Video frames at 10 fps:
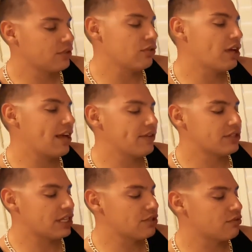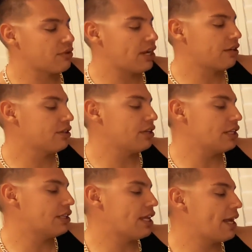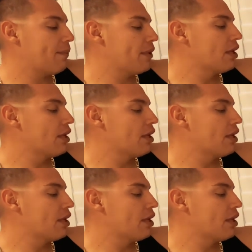You'll have your stencil right underneath that.